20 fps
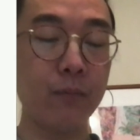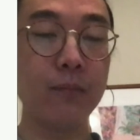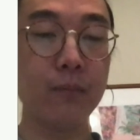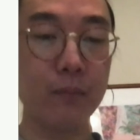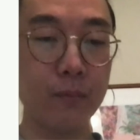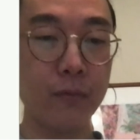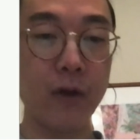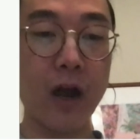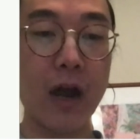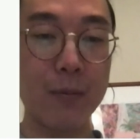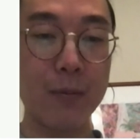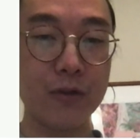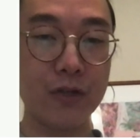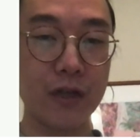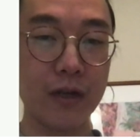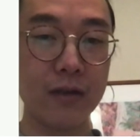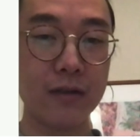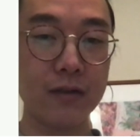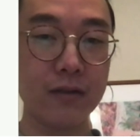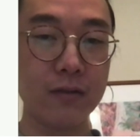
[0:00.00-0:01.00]

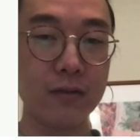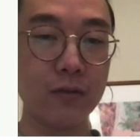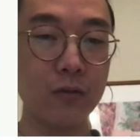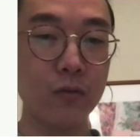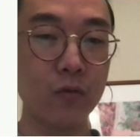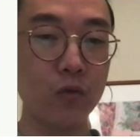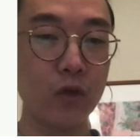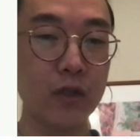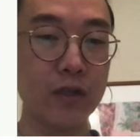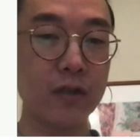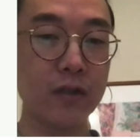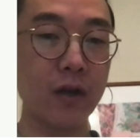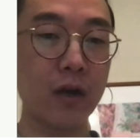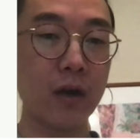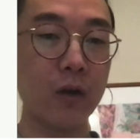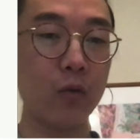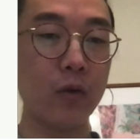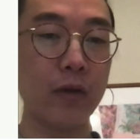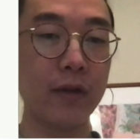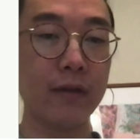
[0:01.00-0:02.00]
object, we start
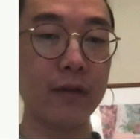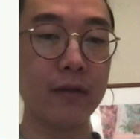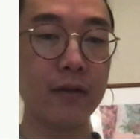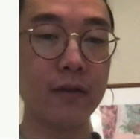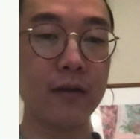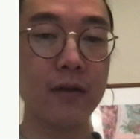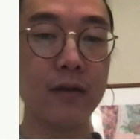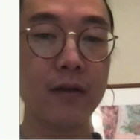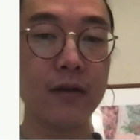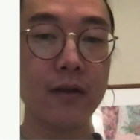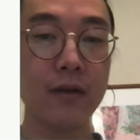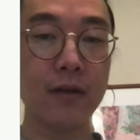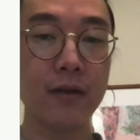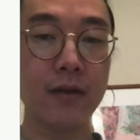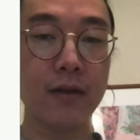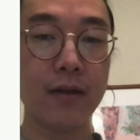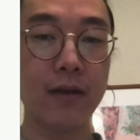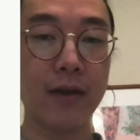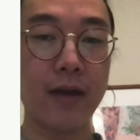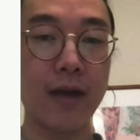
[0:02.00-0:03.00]
with,
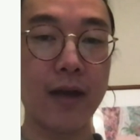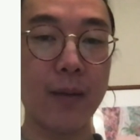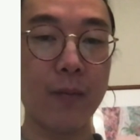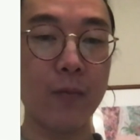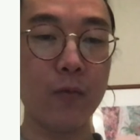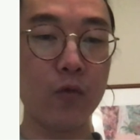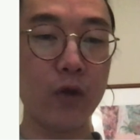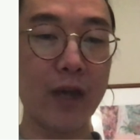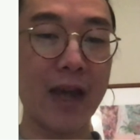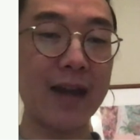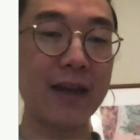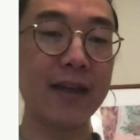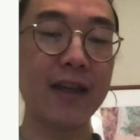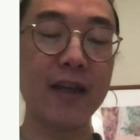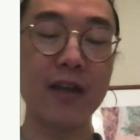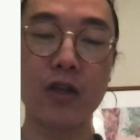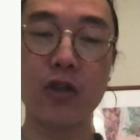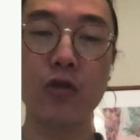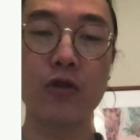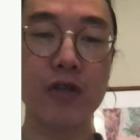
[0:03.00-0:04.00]
we allocate
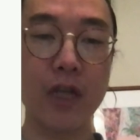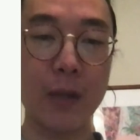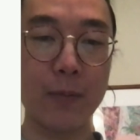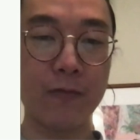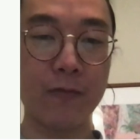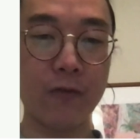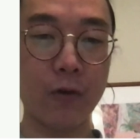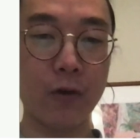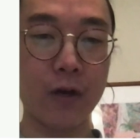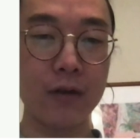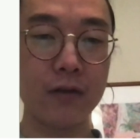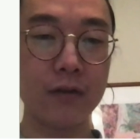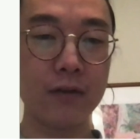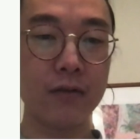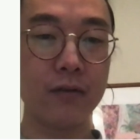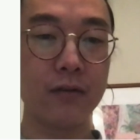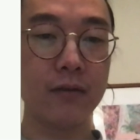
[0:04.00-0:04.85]
a new shape for it.